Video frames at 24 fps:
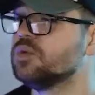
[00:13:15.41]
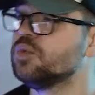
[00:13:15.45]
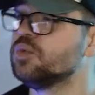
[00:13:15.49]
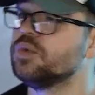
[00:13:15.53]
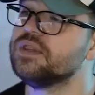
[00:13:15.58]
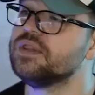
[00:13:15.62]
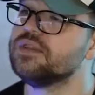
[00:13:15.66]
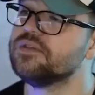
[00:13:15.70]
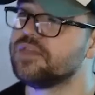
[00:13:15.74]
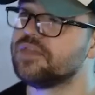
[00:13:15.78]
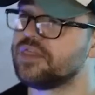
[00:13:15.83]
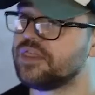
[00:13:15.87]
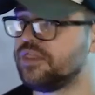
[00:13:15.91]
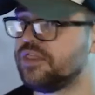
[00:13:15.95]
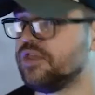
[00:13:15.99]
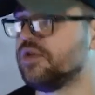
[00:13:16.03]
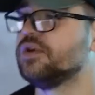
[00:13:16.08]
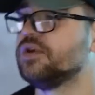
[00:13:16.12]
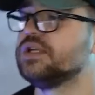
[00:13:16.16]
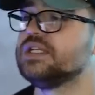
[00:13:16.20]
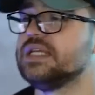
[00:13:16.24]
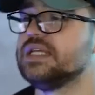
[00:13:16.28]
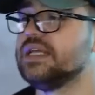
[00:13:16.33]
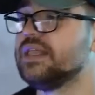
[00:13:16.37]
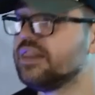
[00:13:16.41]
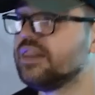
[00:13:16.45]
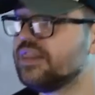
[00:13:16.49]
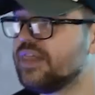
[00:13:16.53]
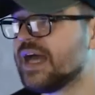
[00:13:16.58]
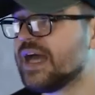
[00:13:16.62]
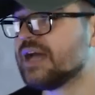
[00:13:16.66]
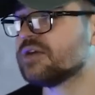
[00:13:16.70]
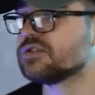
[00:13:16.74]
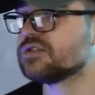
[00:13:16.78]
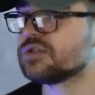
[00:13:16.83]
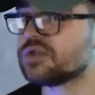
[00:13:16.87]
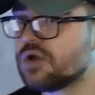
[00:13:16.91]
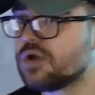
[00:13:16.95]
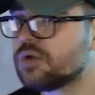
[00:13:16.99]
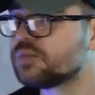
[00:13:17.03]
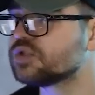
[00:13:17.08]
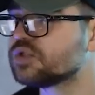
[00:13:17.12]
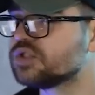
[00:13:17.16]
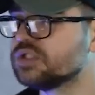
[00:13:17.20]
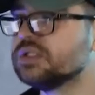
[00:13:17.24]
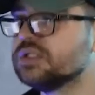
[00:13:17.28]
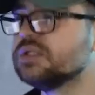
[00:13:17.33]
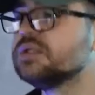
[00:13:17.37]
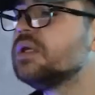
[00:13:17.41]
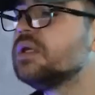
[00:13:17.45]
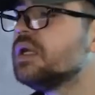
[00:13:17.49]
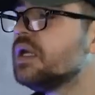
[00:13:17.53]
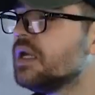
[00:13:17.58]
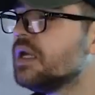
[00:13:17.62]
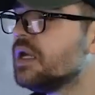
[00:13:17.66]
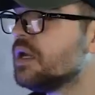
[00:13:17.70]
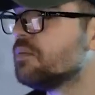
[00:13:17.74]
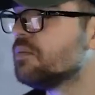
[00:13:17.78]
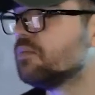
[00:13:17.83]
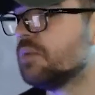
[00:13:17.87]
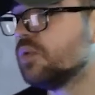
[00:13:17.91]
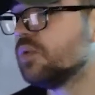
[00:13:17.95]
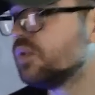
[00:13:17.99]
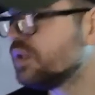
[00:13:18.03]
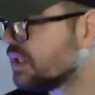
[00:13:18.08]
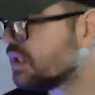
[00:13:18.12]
with the 13,000 option, but we're